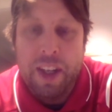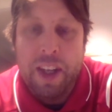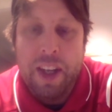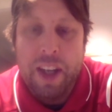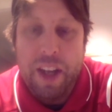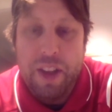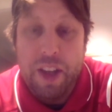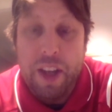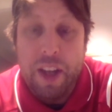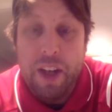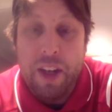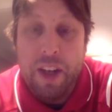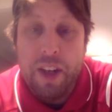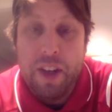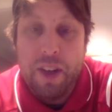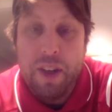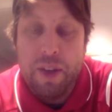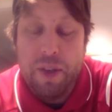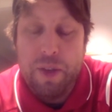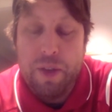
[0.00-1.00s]
And then
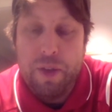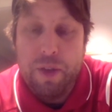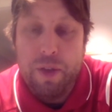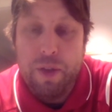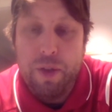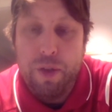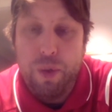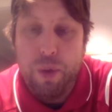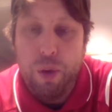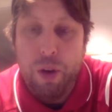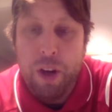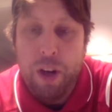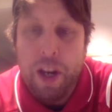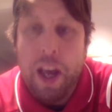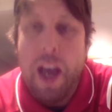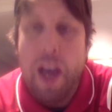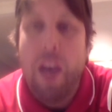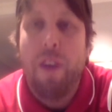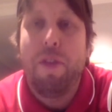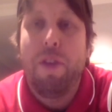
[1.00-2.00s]

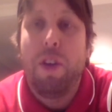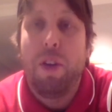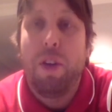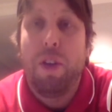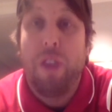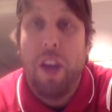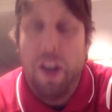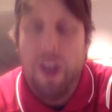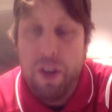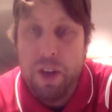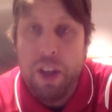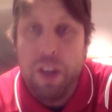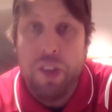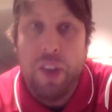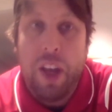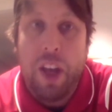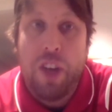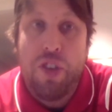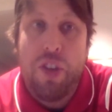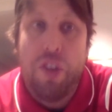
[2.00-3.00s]
4.5 years later, he's
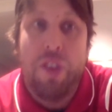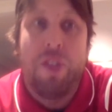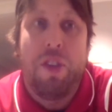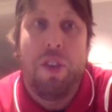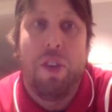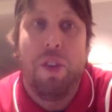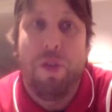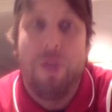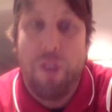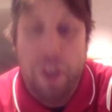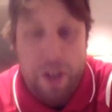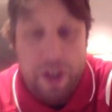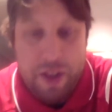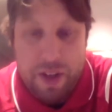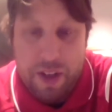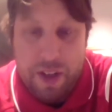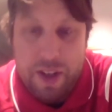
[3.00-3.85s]
actually still a friend.